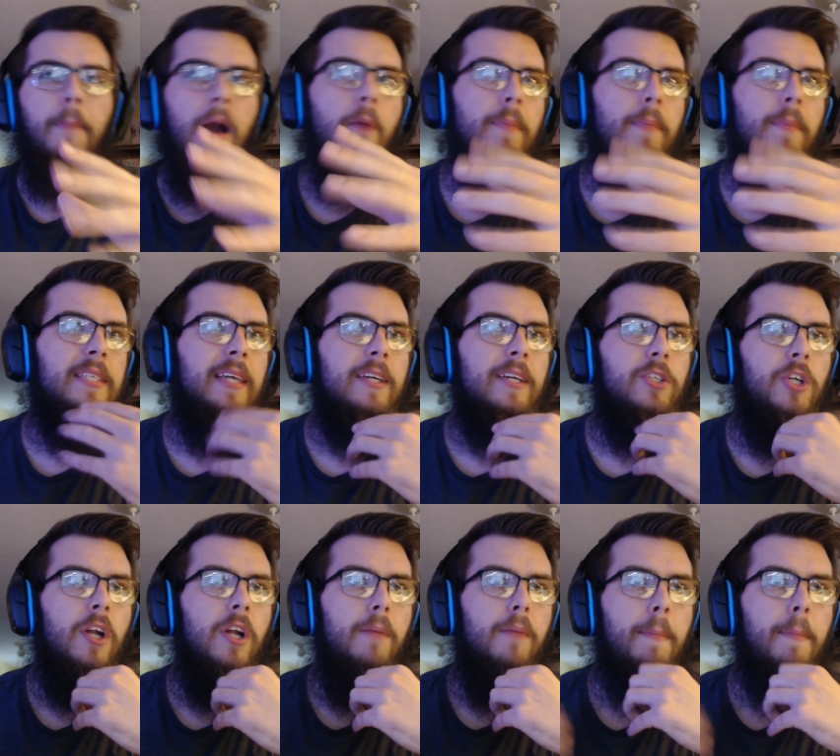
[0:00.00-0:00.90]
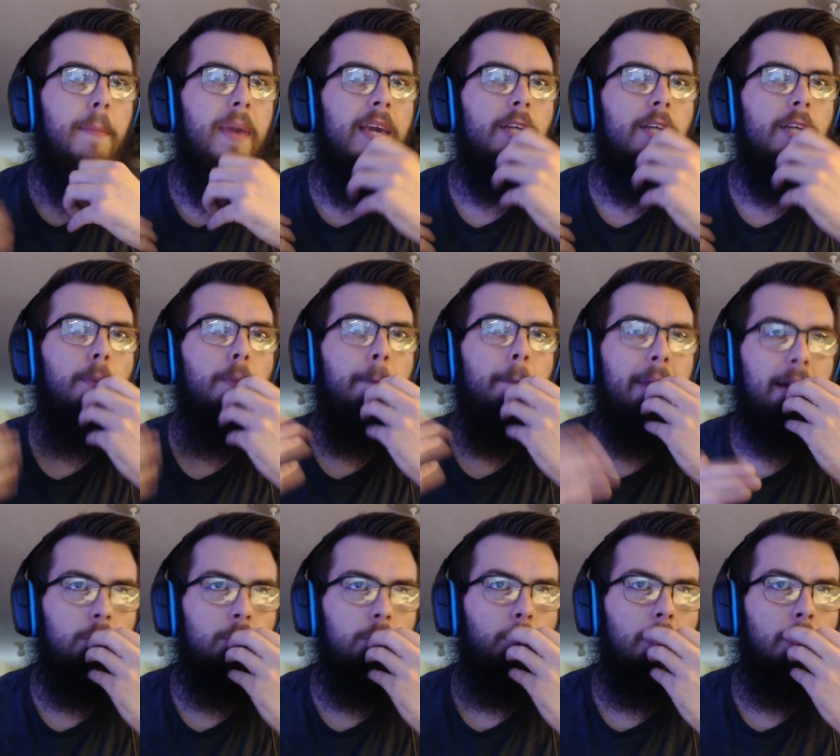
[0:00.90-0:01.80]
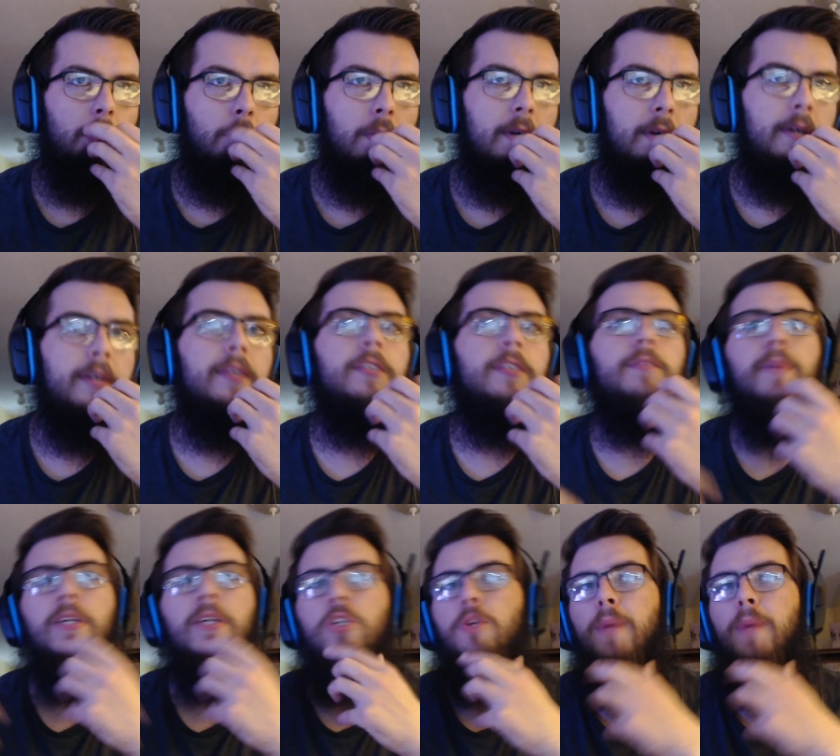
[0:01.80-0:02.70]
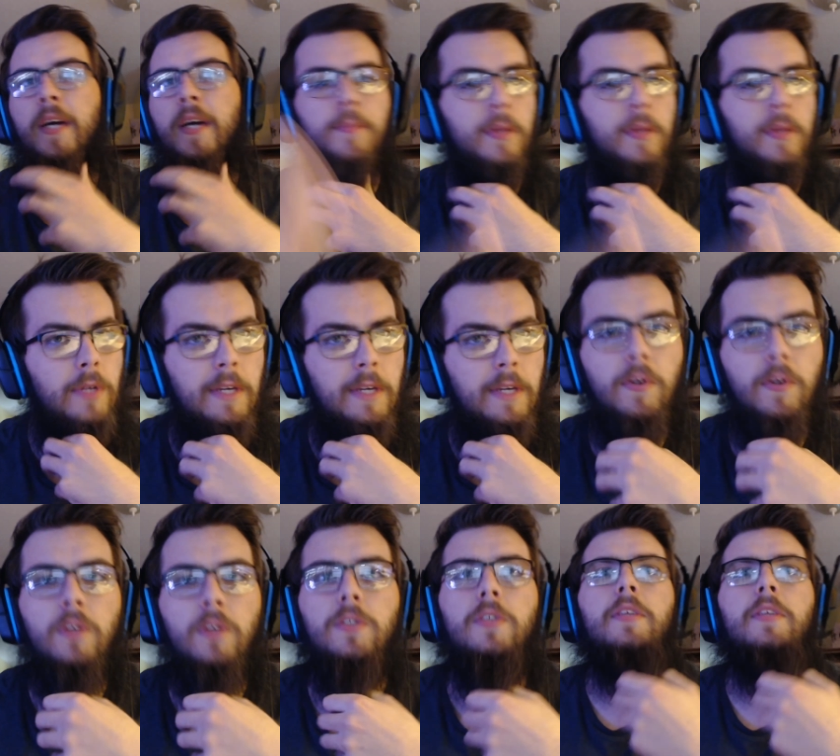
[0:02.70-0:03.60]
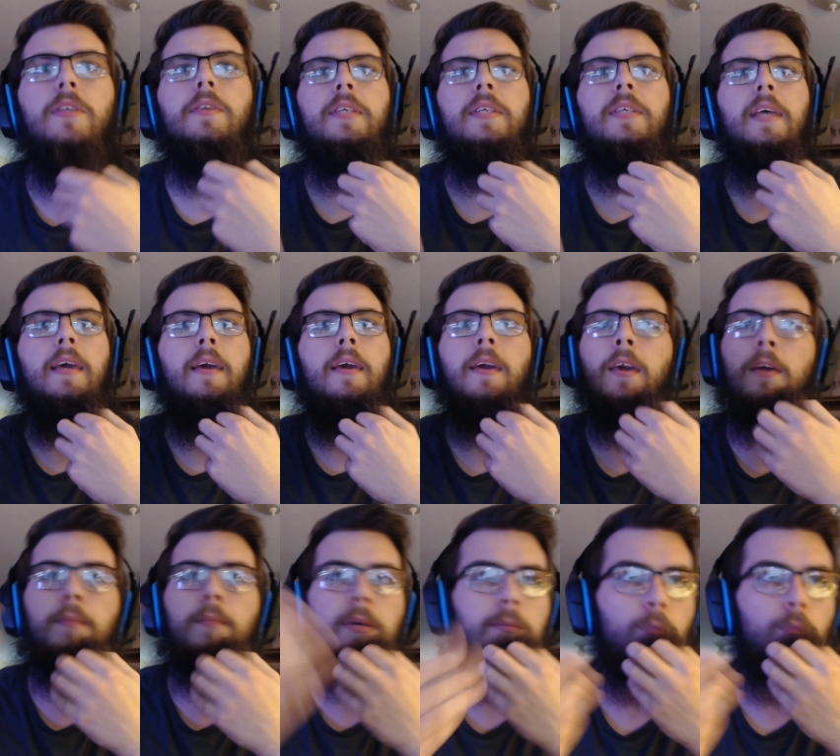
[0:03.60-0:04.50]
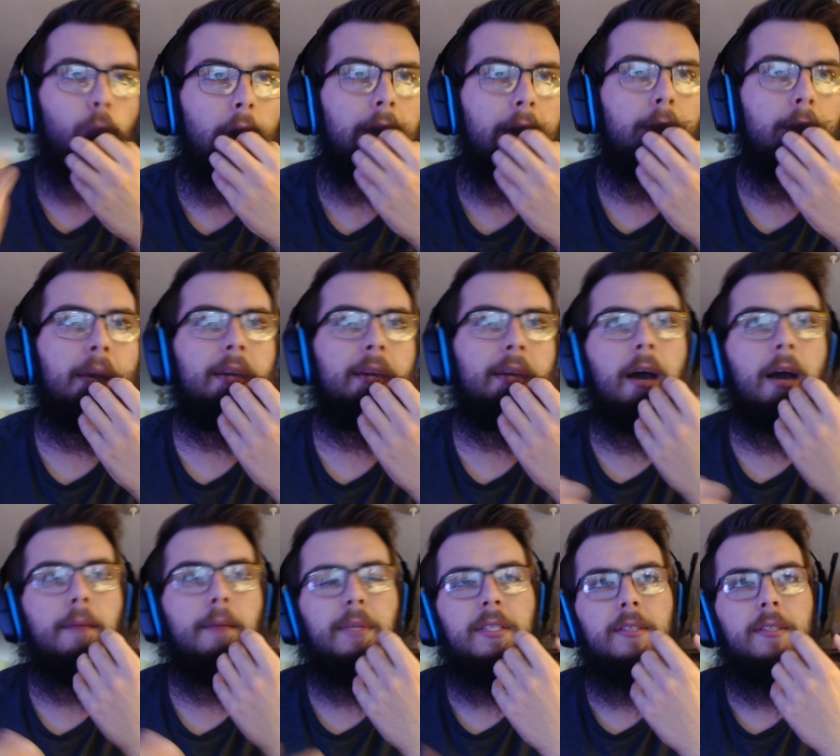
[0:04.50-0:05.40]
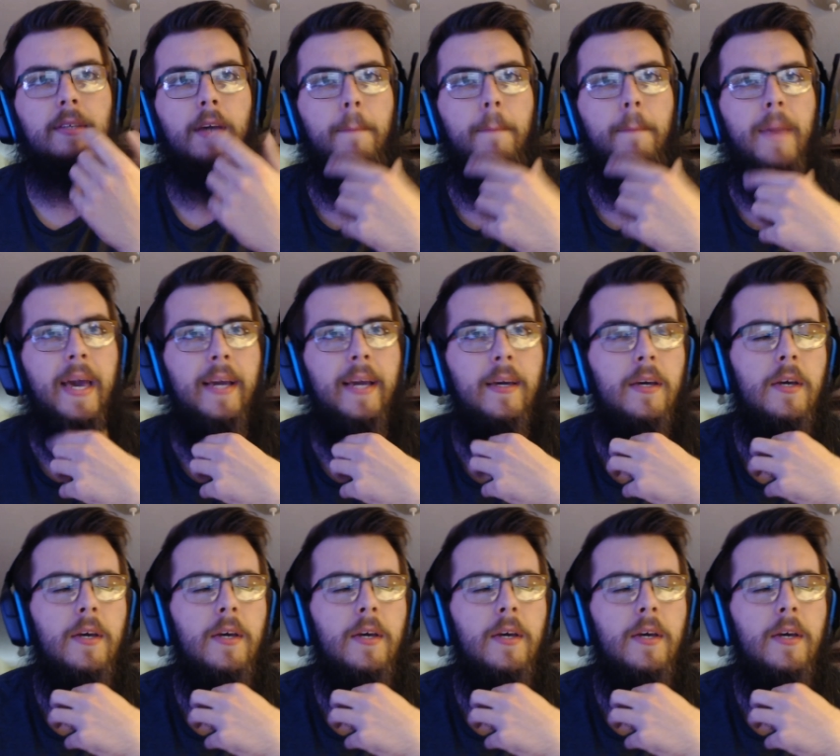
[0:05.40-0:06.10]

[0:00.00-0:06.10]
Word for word: Me section on my page back to what it was, make sure my upload defaults are still the same, and wait on my comments to come back.